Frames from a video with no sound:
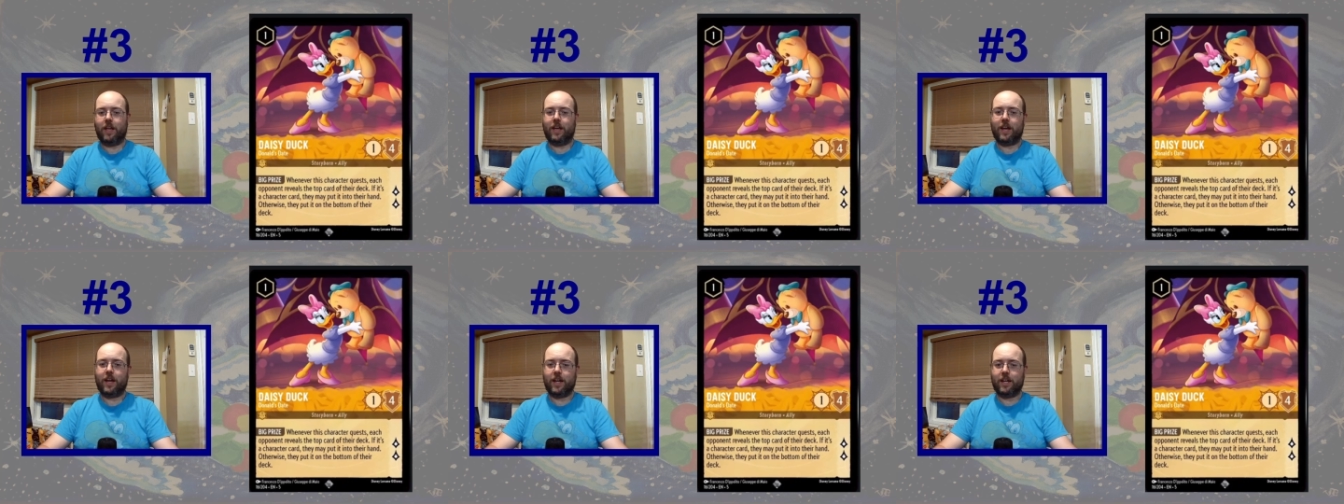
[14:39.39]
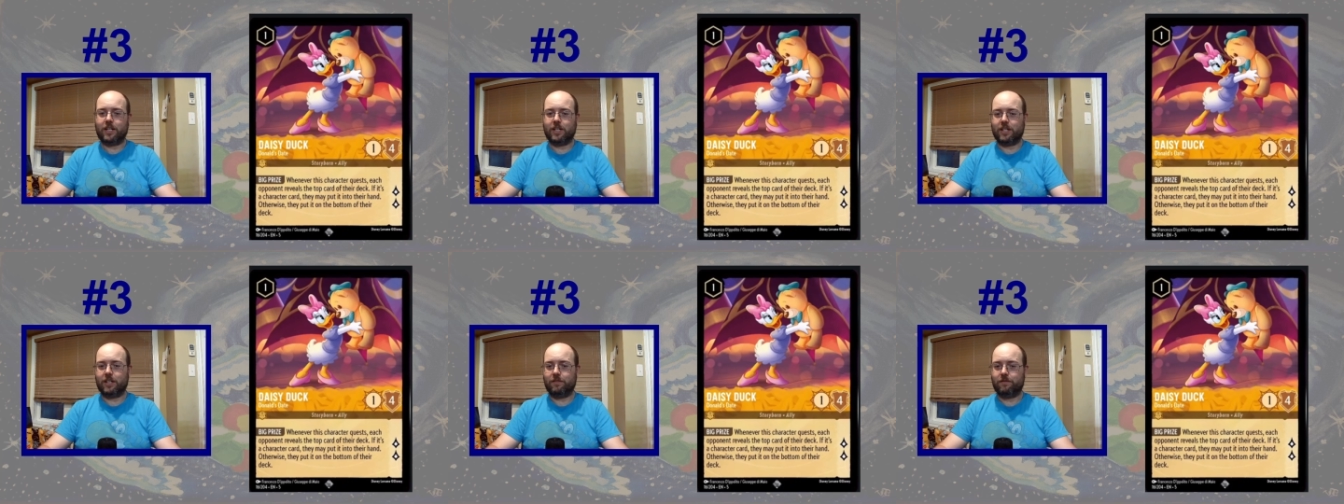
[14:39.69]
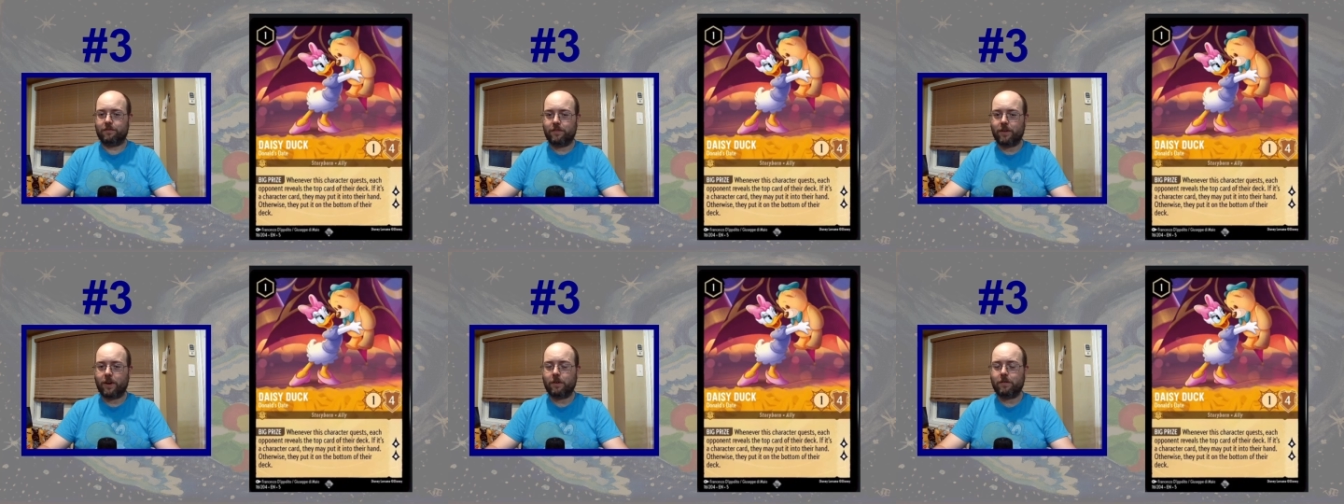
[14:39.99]
and
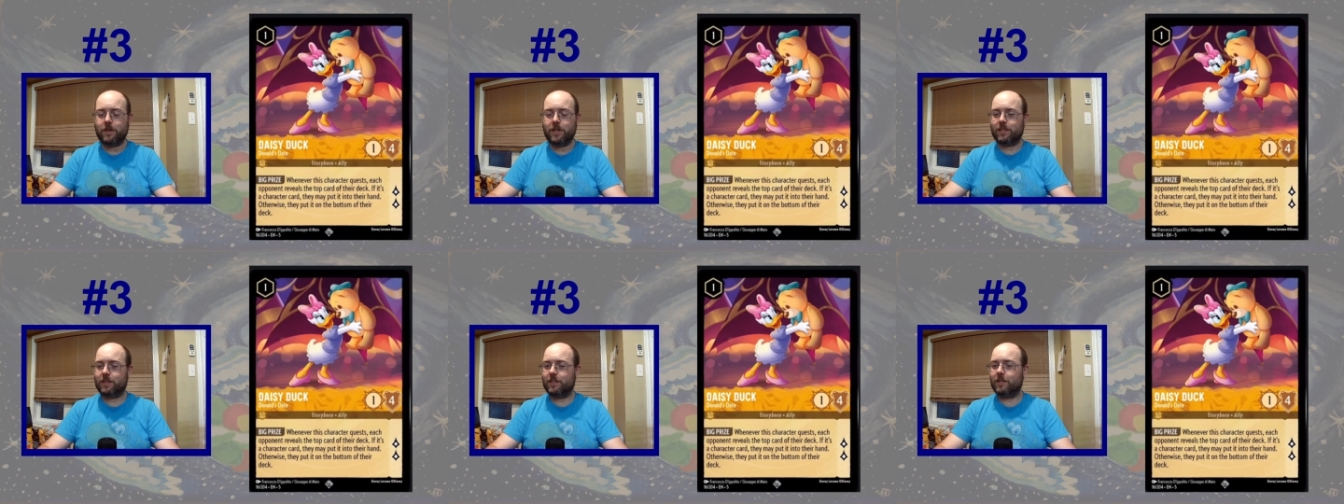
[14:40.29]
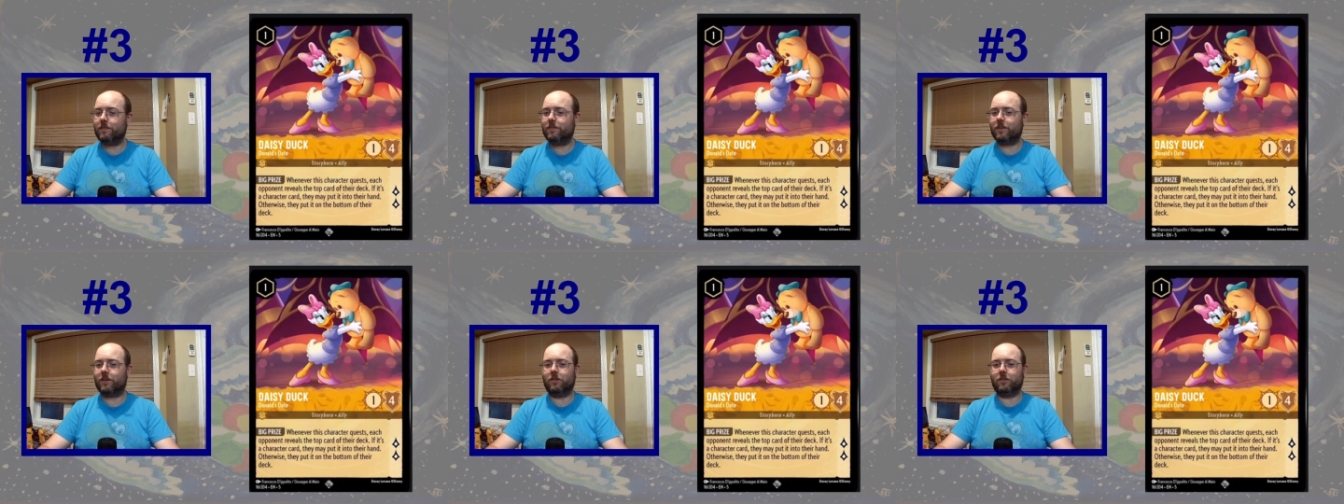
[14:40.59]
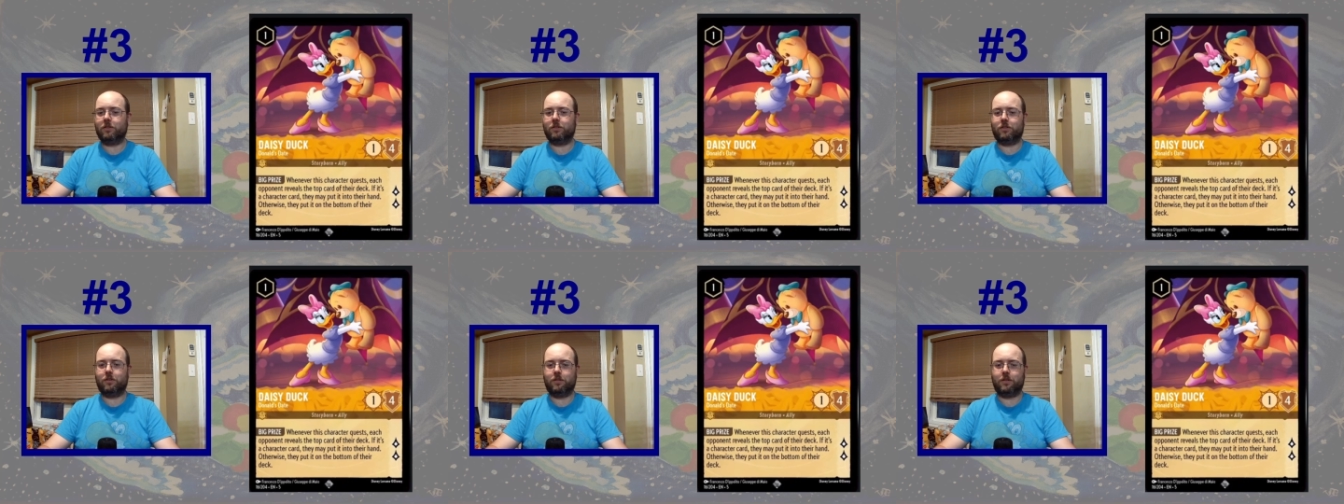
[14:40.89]
very
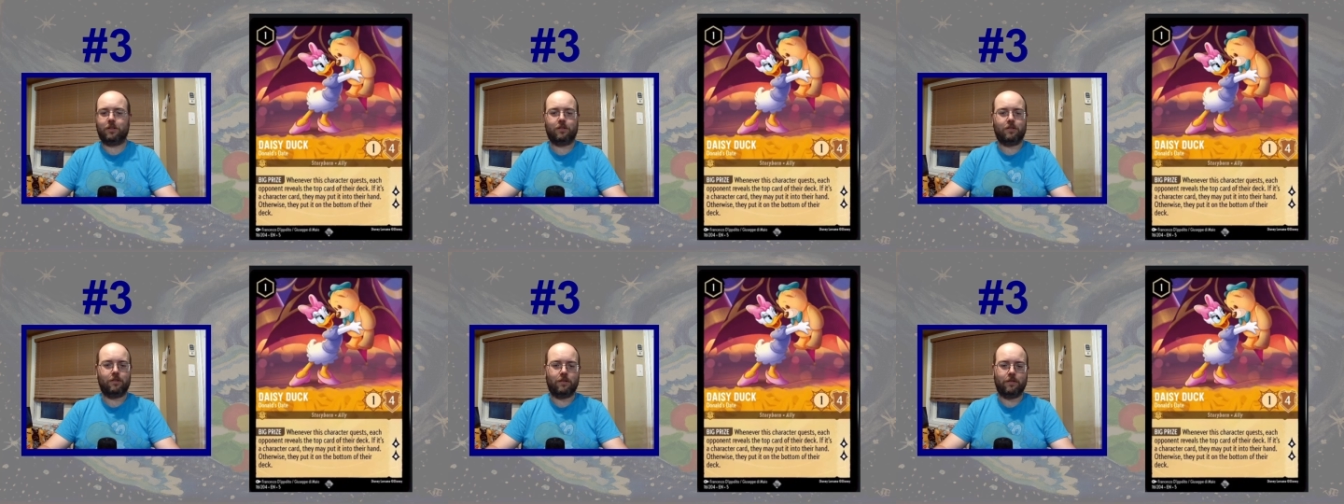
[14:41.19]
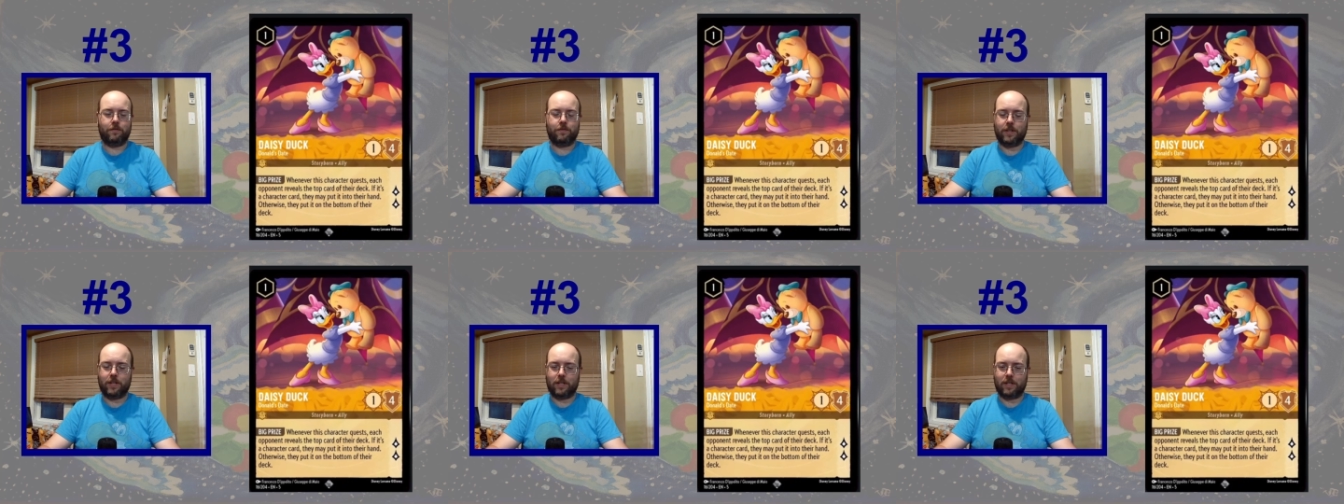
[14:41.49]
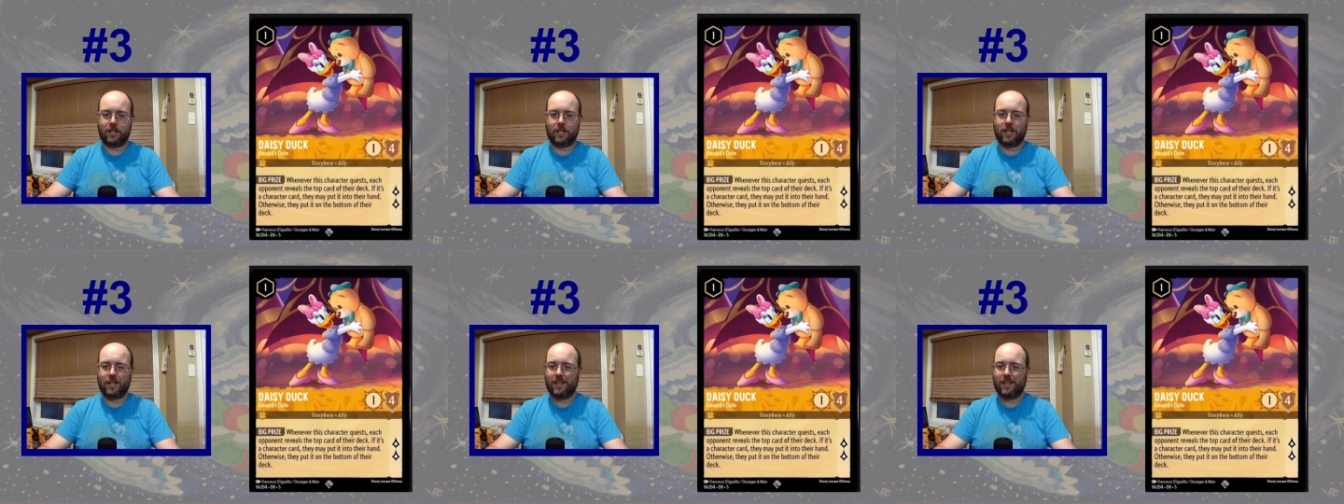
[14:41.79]
difficult to defeat.